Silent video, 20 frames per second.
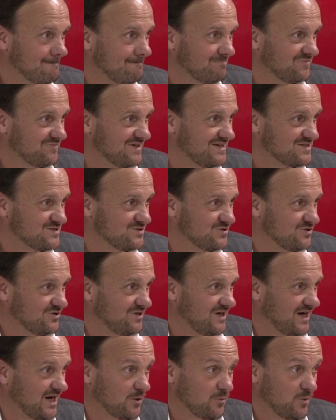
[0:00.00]
and so
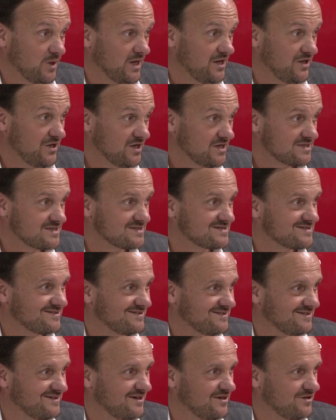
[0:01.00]
I will not
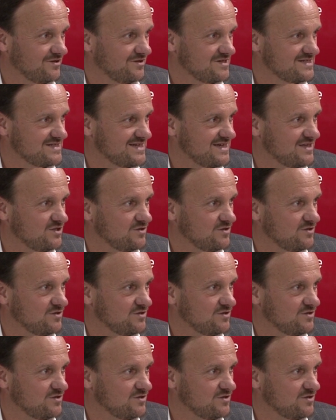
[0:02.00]
understand